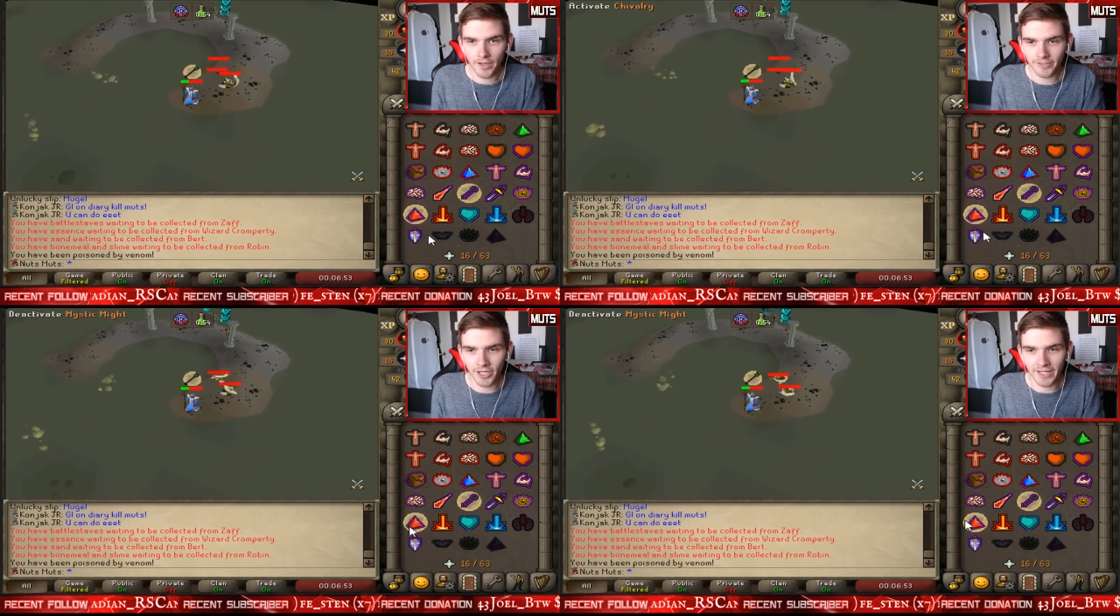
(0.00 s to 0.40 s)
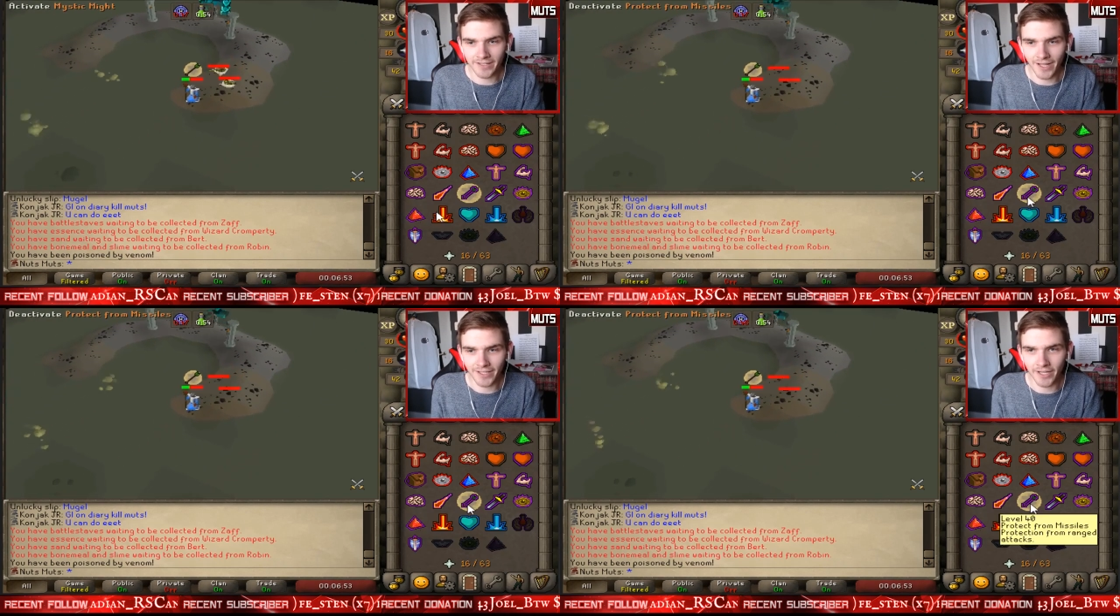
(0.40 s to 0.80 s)
Got
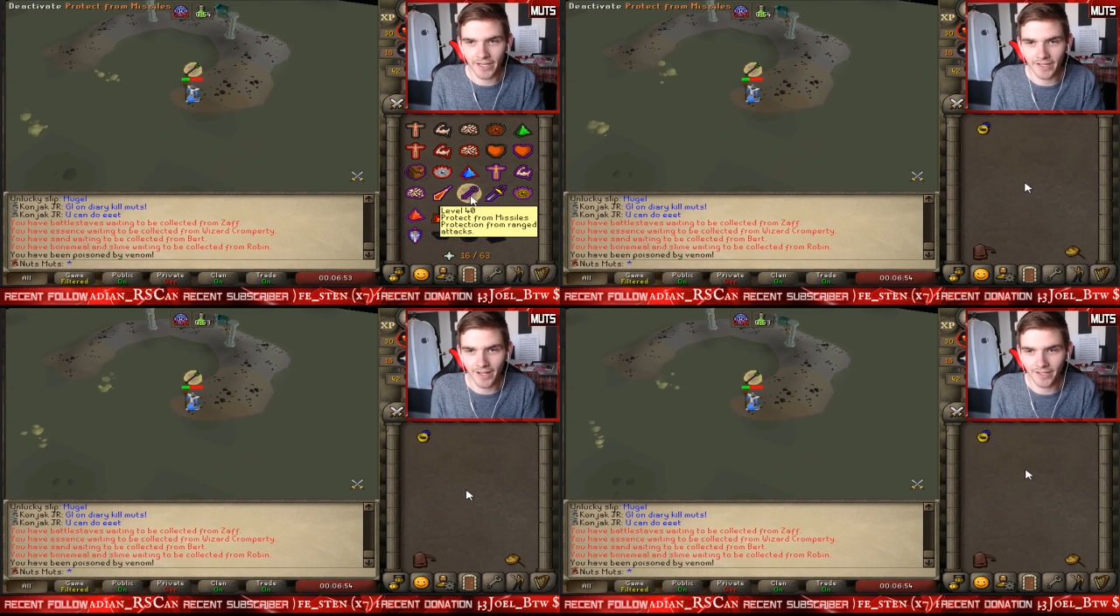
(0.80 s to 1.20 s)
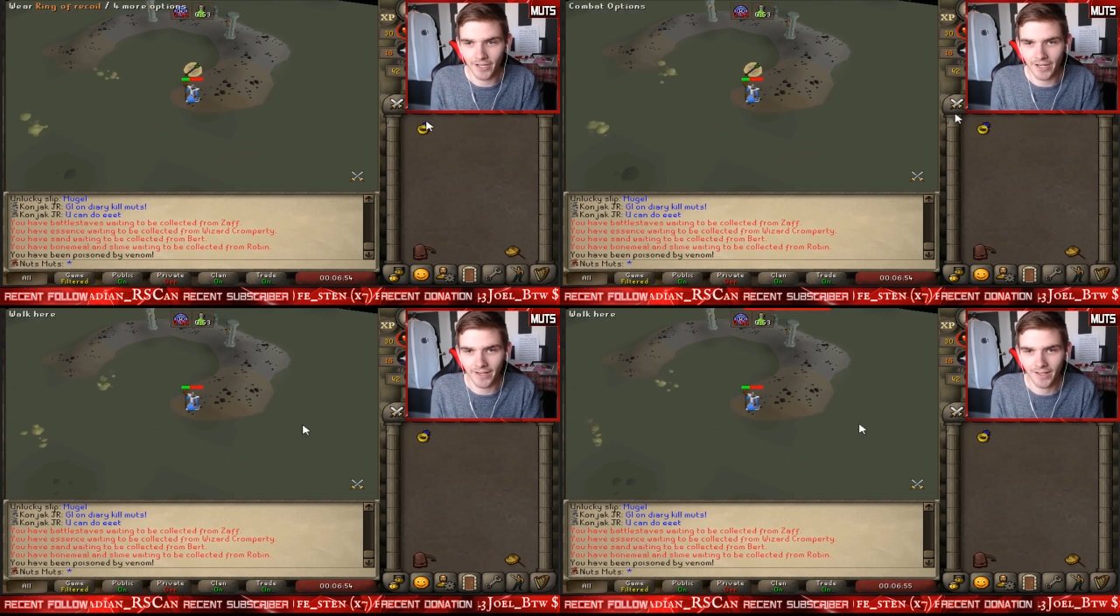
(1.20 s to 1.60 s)
it, I got it, I
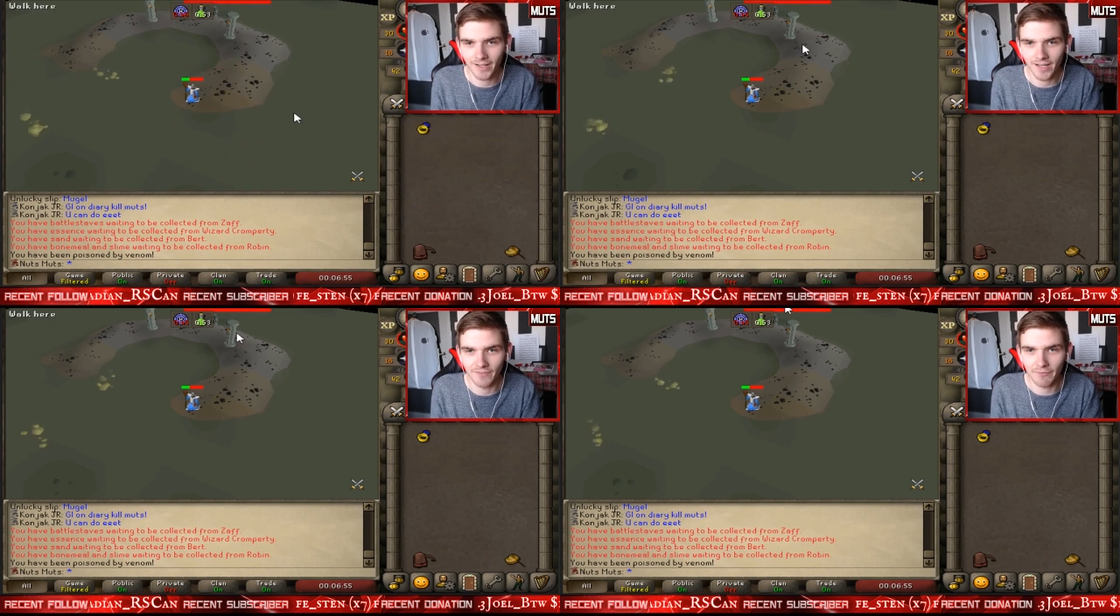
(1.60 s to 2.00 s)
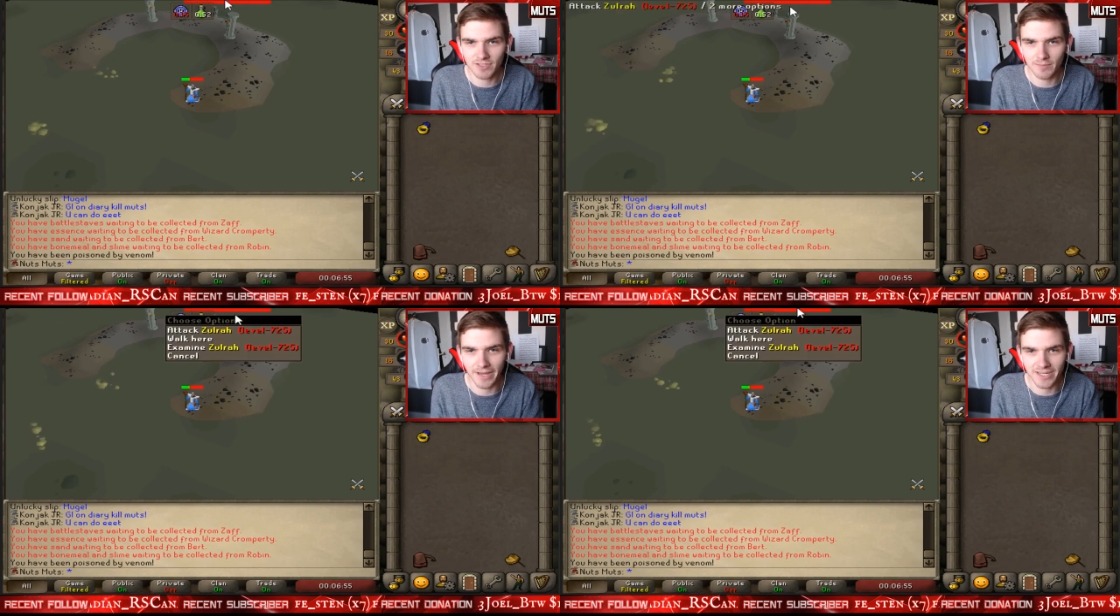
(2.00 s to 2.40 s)
got it. If that
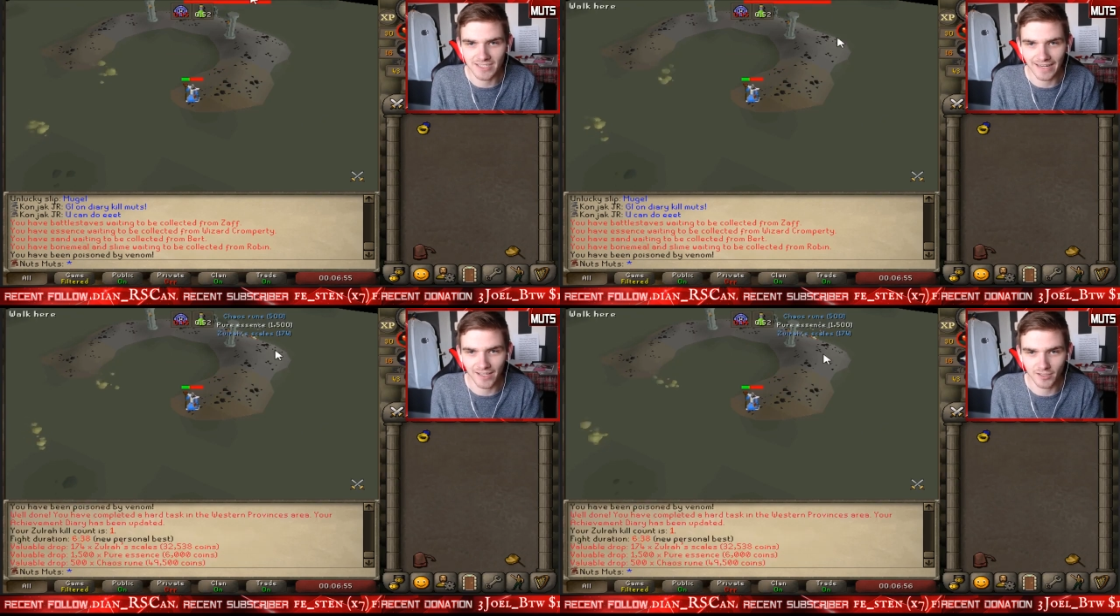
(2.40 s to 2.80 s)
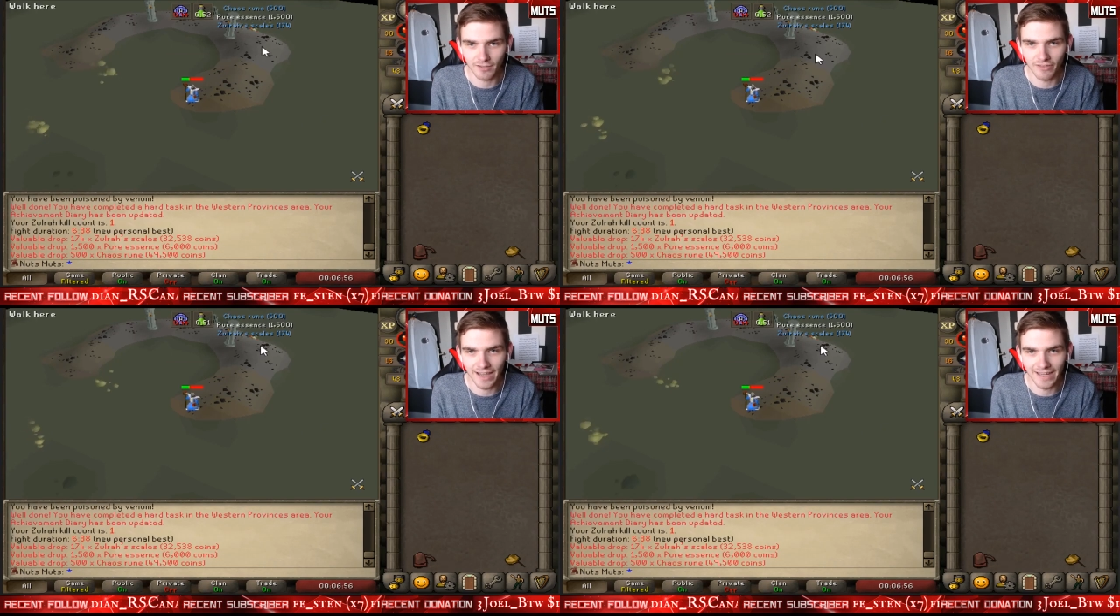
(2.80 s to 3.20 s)
was a mage deck, I
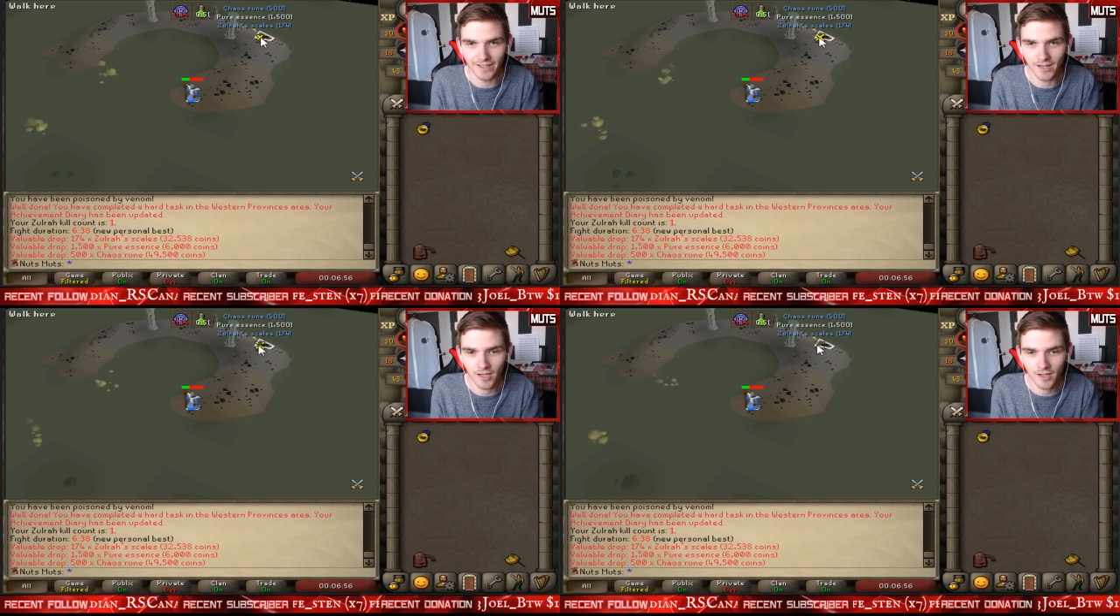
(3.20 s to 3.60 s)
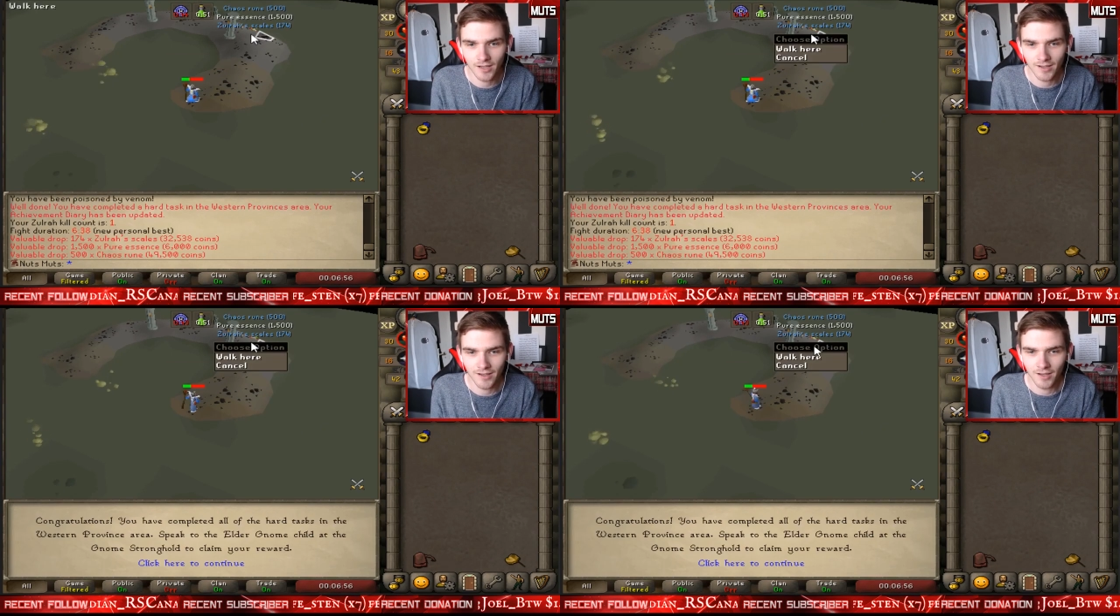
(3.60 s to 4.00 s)
could have died.
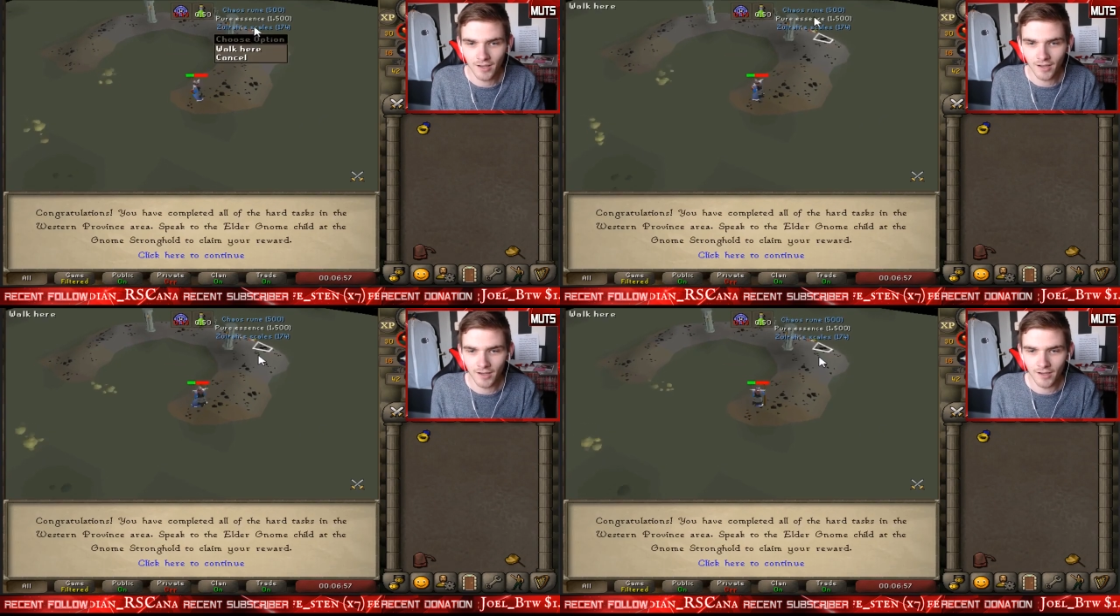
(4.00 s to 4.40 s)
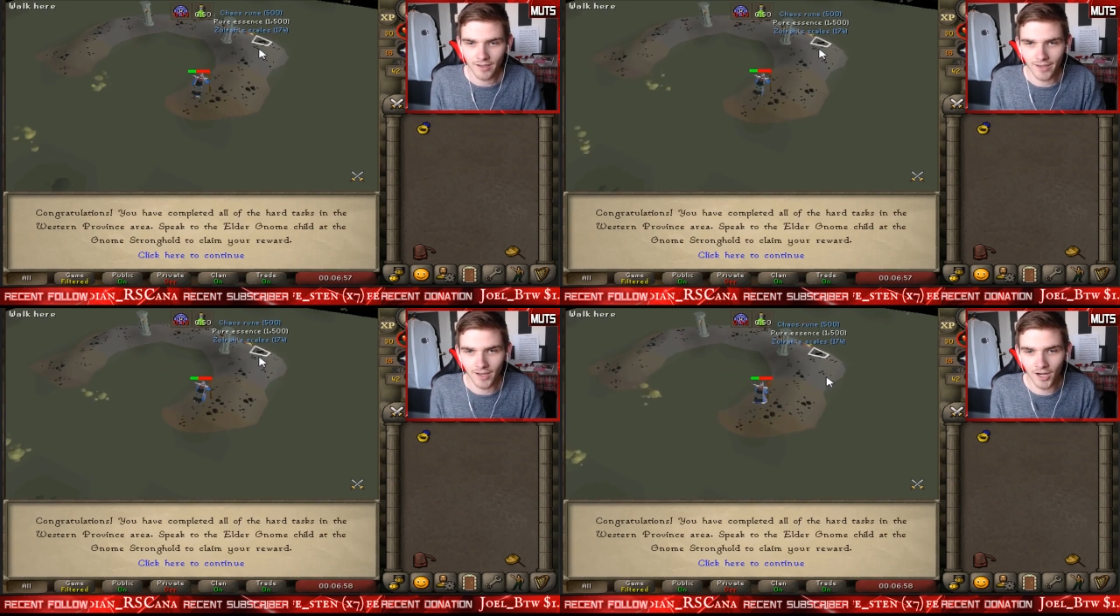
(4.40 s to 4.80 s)

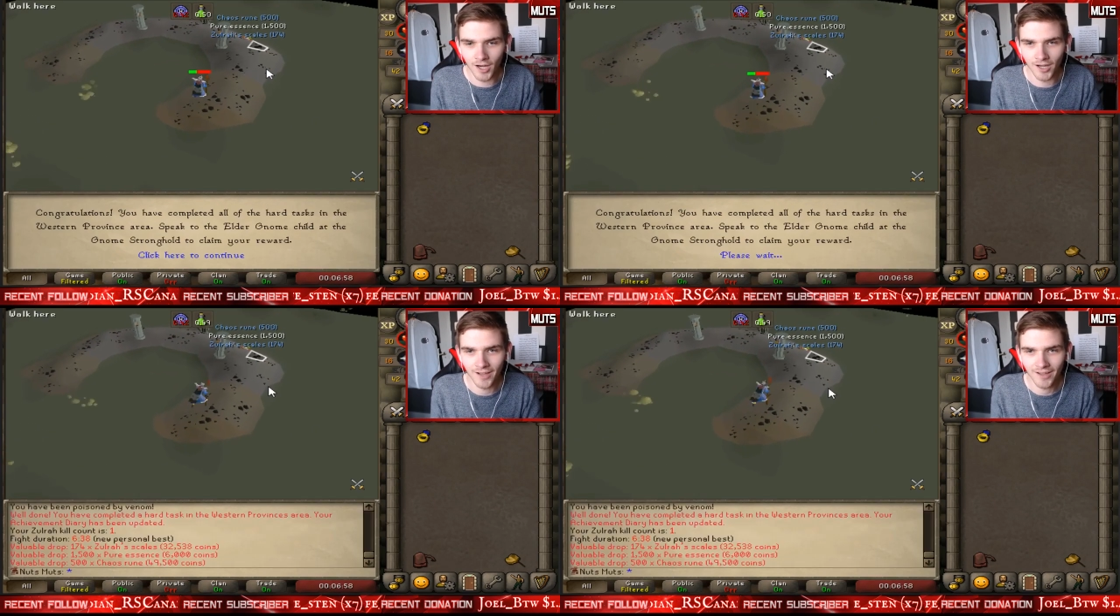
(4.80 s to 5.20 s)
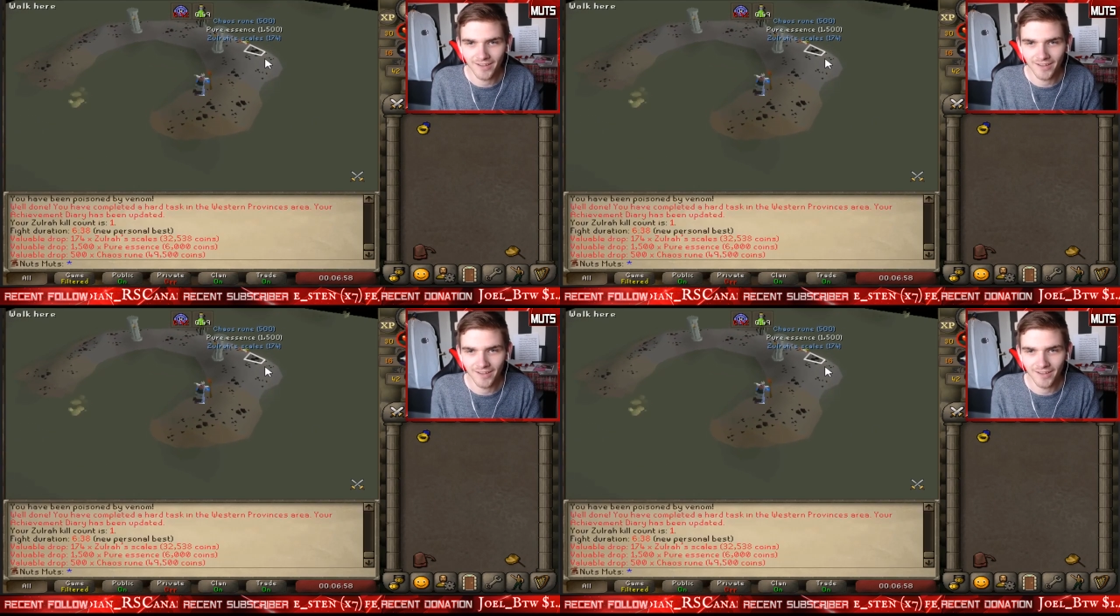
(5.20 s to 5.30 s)
Oh!